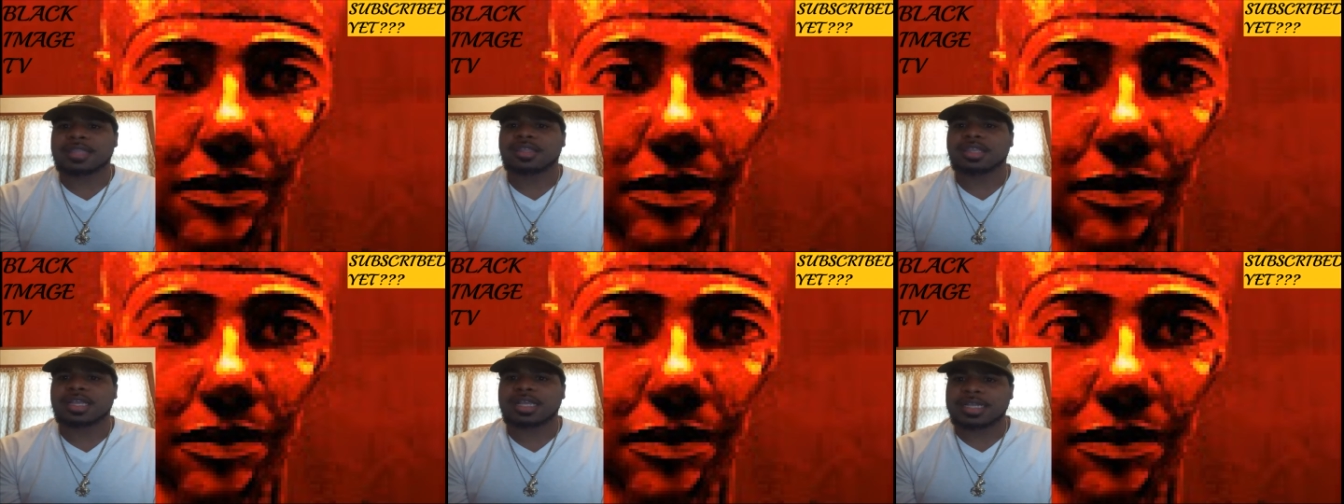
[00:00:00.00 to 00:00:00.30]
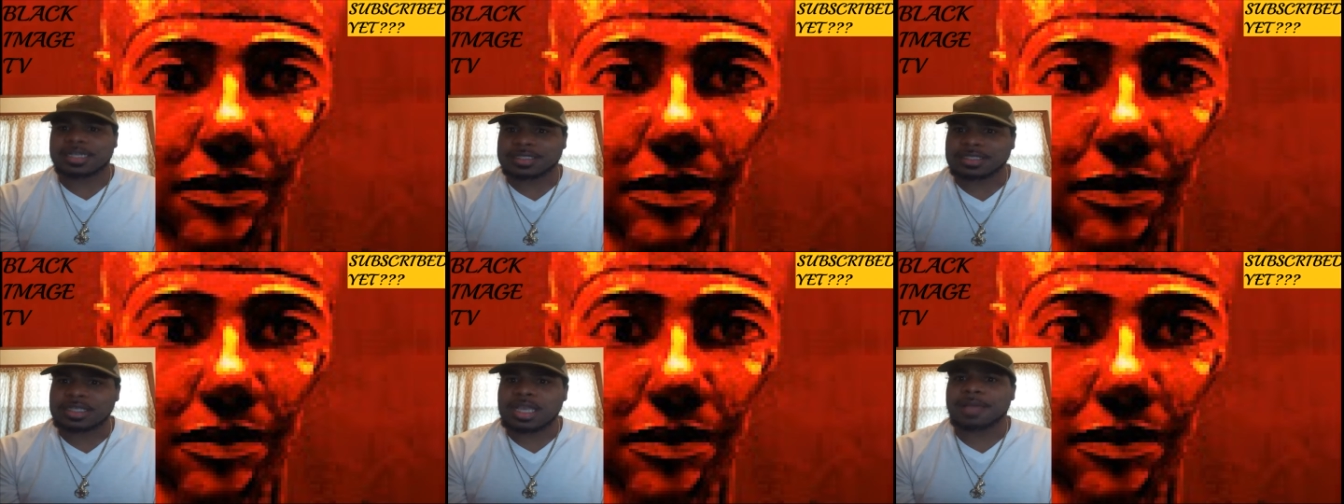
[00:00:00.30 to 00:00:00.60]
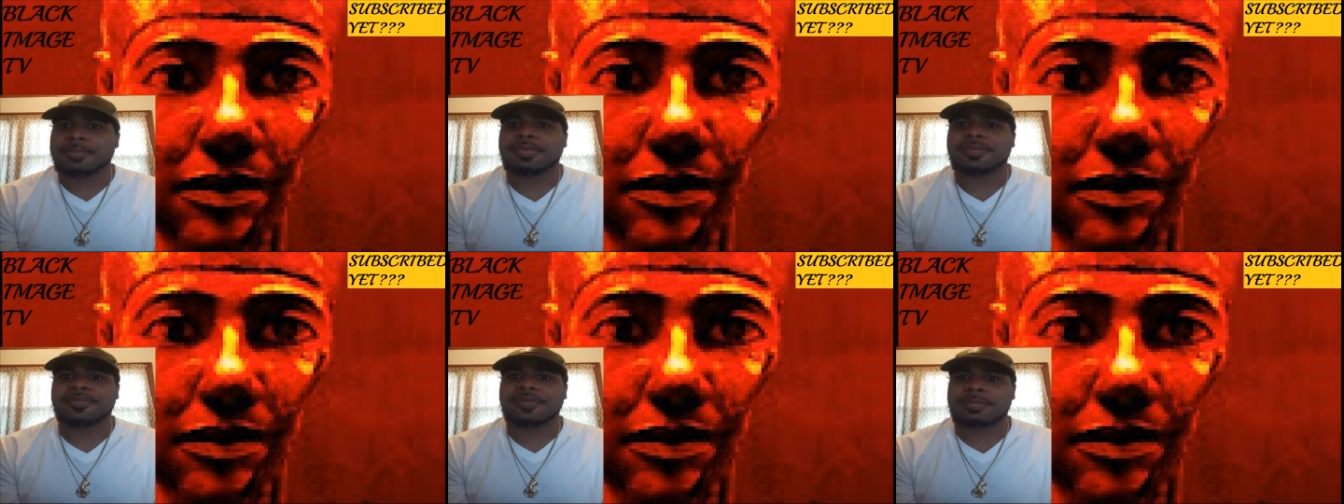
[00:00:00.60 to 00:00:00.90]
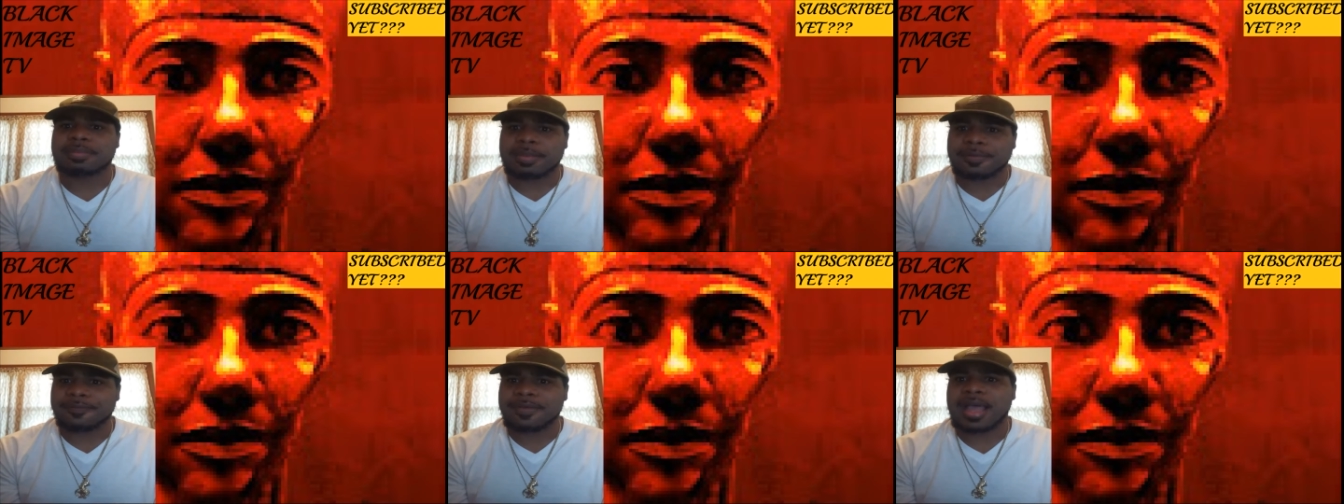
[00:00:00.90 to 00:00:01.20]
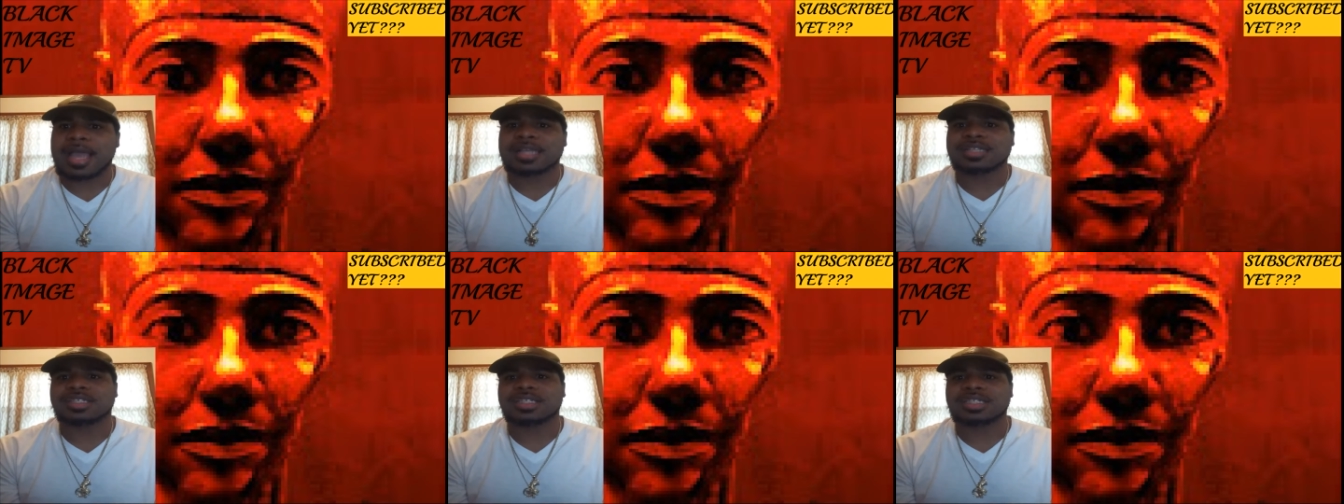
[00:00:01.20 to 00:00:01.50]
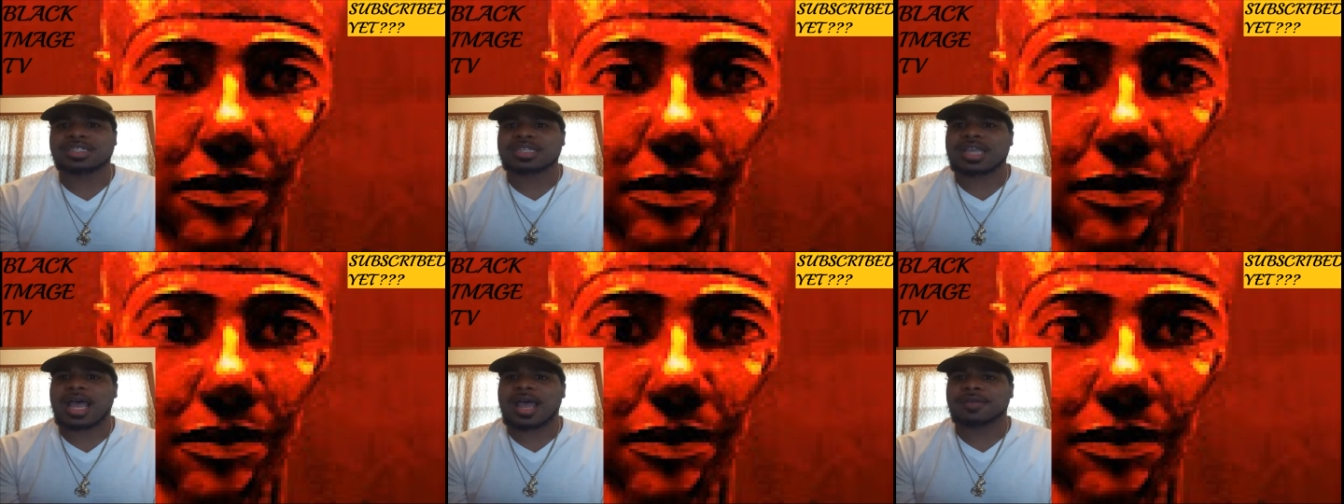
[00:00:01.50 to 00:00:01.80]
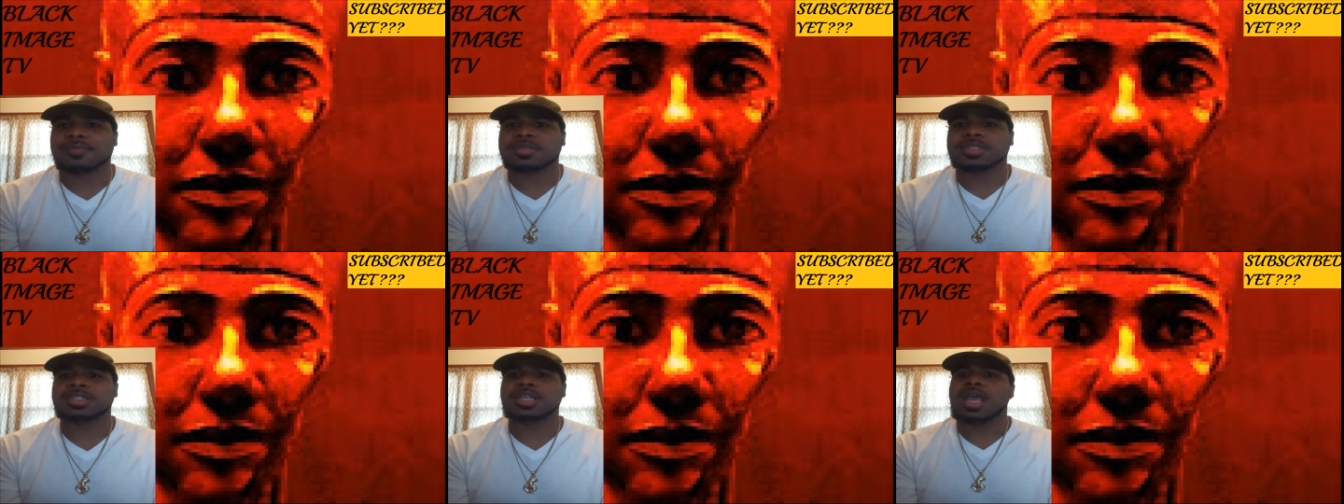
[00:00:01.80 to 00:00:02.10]
is coming from the 5G
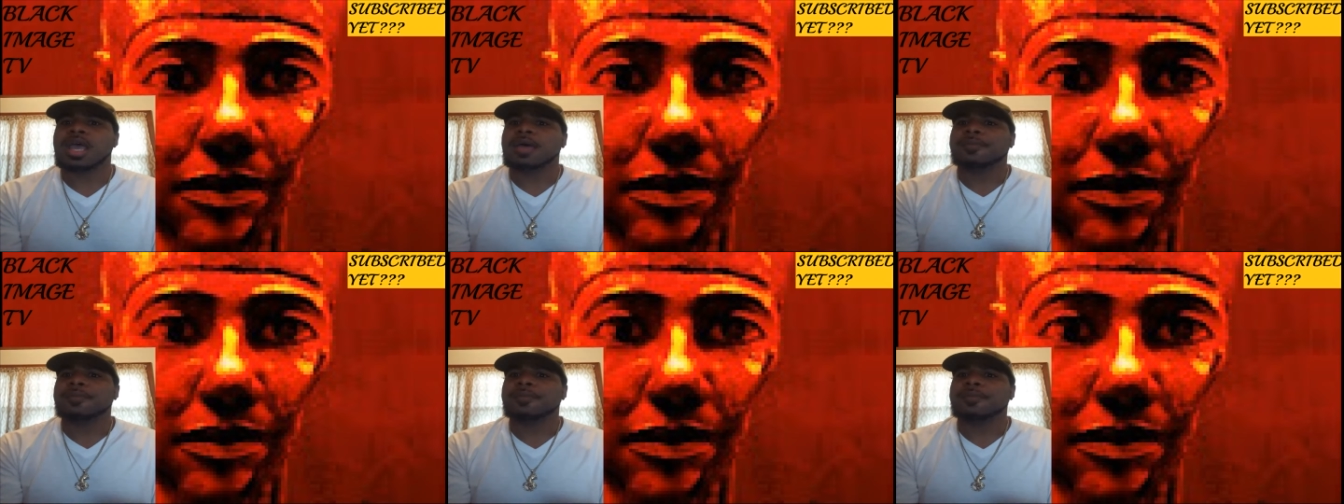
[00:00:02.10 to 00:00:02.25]
towers,